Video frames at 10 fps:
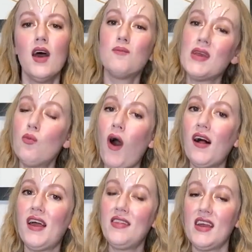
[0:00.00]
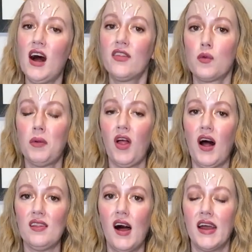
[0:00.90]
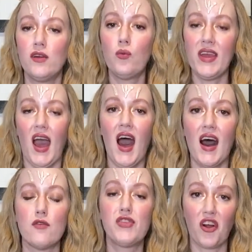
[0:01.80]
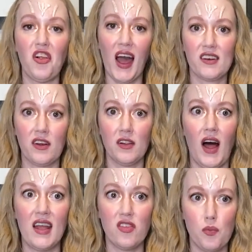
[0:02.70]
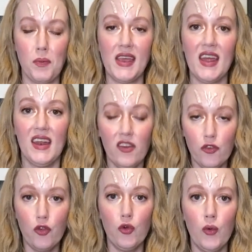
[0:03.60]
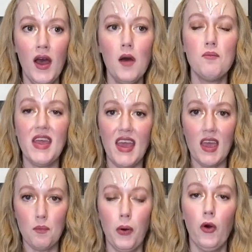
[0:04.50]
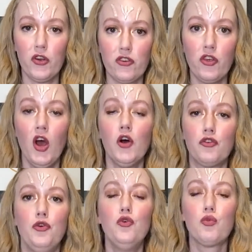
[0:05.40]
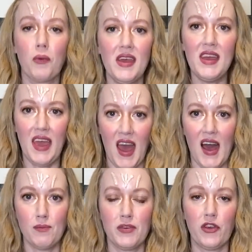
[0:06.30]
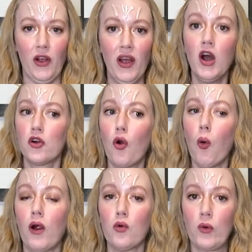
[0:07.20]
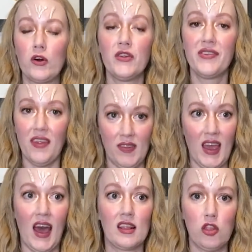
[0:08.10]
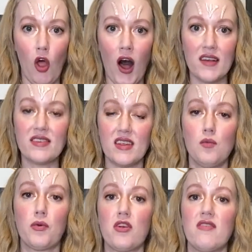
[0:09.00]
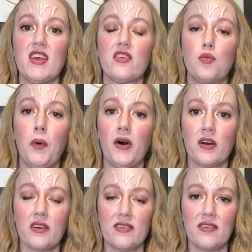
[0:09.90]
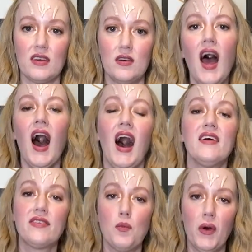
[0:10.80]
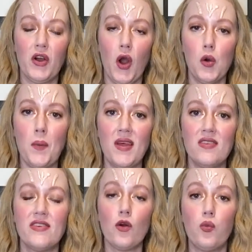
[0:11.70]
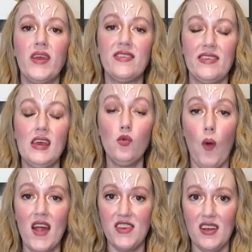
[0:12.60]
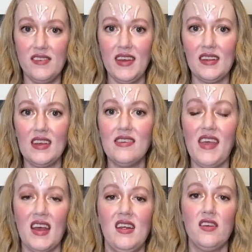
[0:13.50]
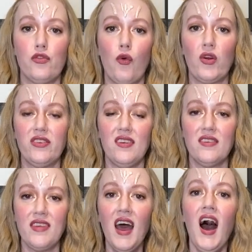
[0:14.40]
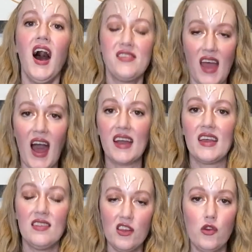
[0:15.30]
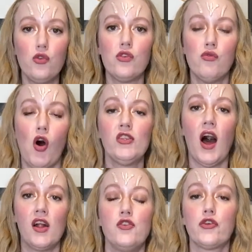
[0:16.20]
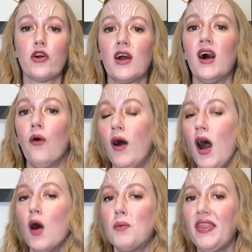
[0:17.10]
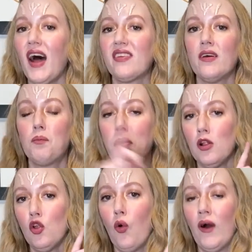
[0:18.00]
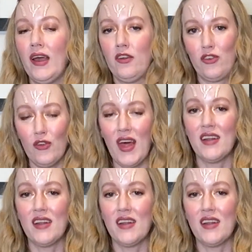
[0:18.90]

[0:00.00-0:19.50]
Meanwhile, in the other plot line, we have the Galactic Alliance beginning to make a push to recapture core worlds that they had lost in previous books. As the book opens, we see Wedge Antilles and his forces attacking the Yuuzhan Vong on Duro, but that's a ploy so that